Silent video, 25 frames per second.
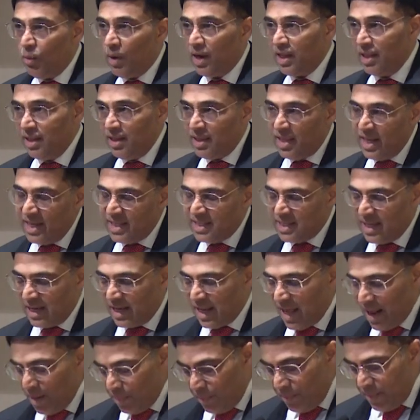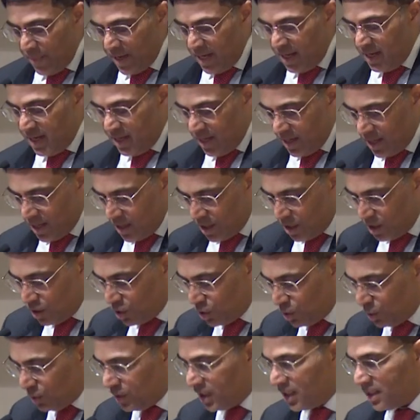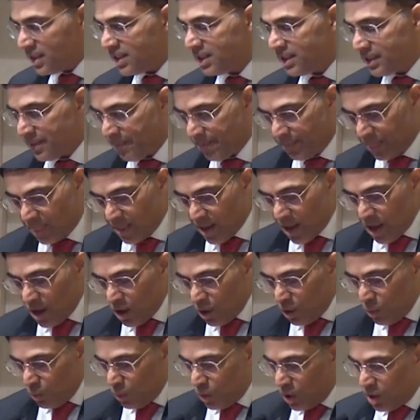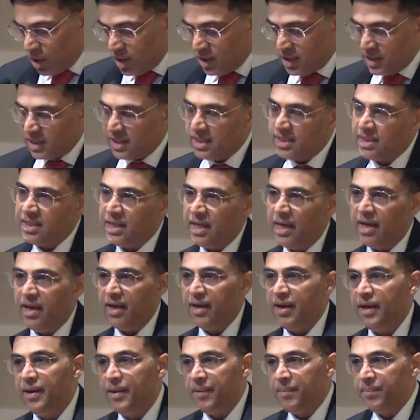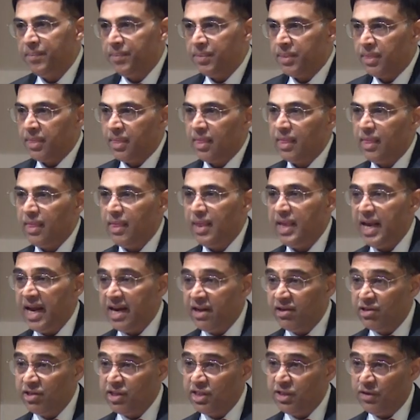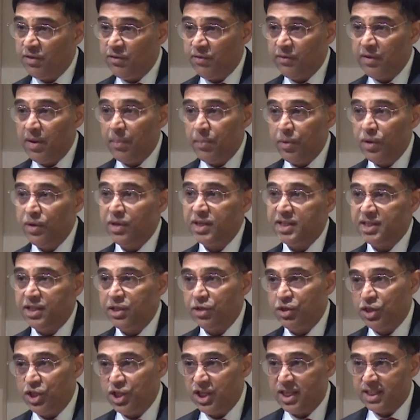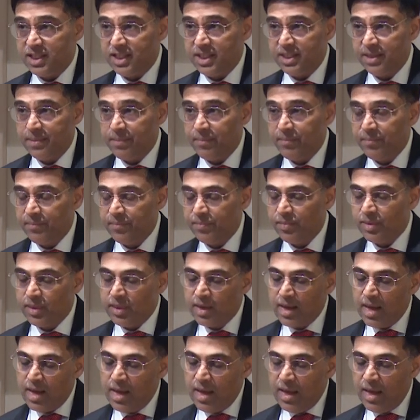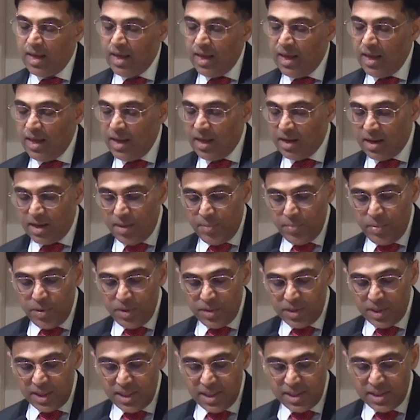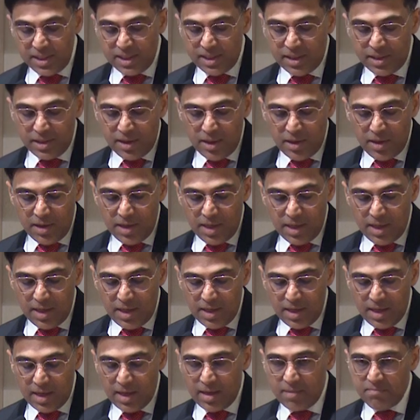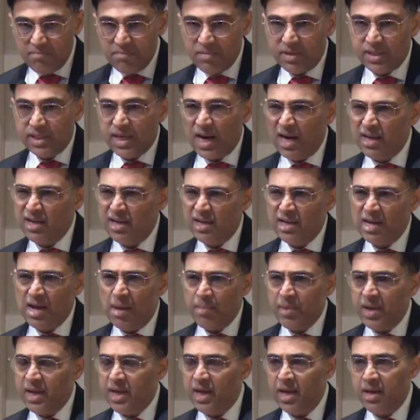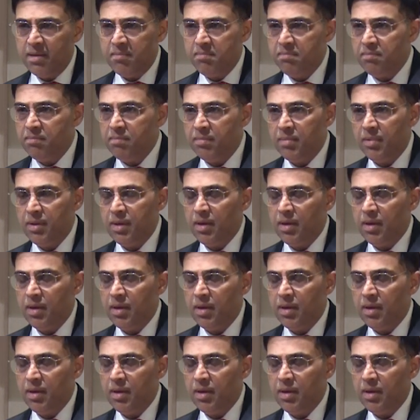of the things that helped me do this was the entrance of computers into chess. Computers started coming in.